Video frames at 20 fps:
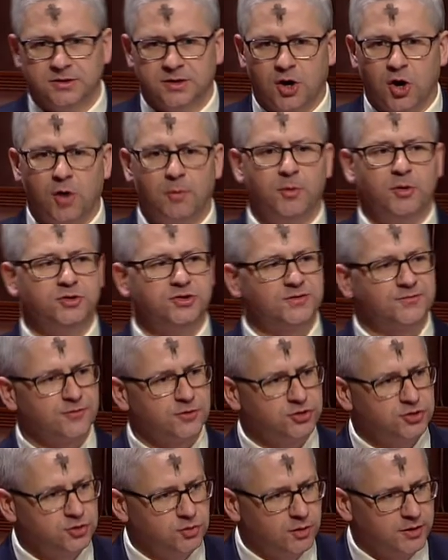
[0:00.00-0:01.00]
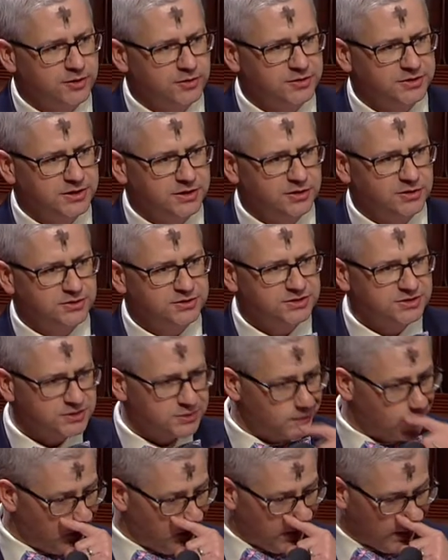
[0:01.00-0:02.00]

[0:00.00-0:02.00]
almost for 200 years,